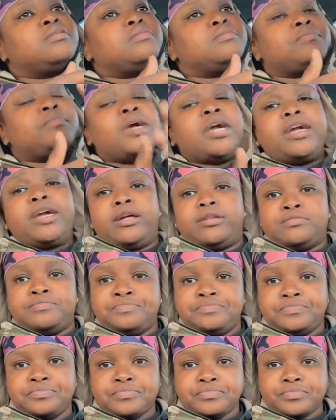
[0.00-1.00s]
Man,
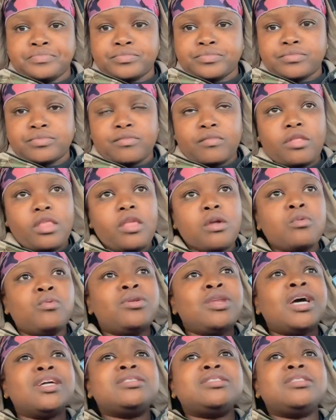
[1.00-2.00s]

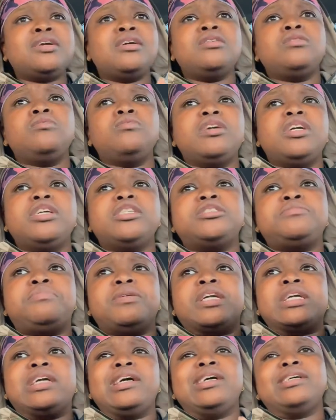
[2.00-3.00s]
when I tell you it's
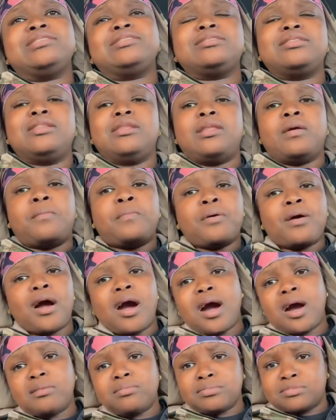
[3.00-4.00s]
been constantly
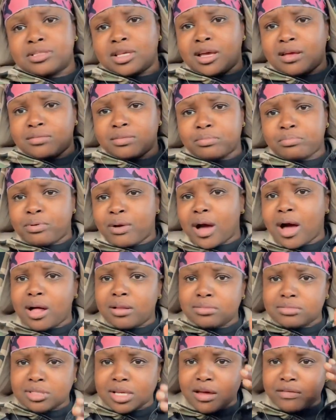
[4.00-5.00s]
problems after
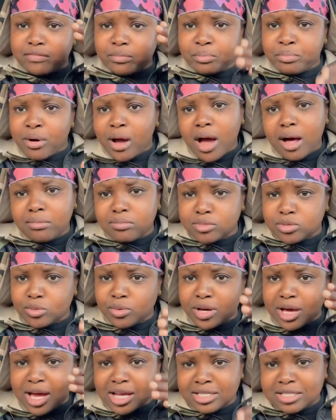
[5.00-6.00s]
problems after problems
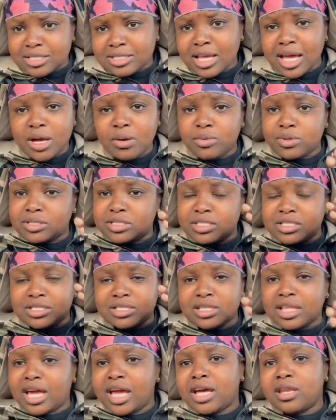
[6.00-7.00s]
where I stay with this
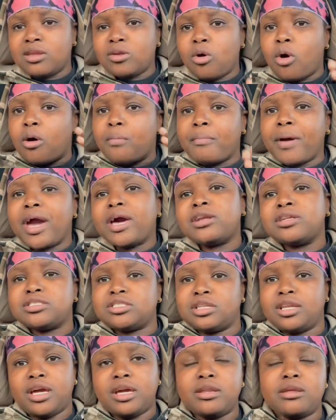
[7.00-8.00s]
landlord
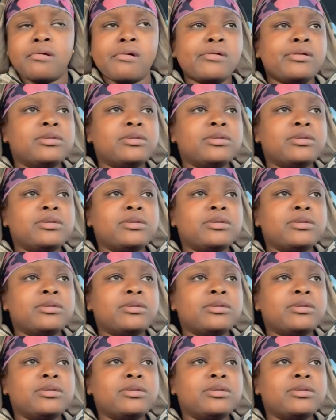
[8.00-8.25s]
manager lady.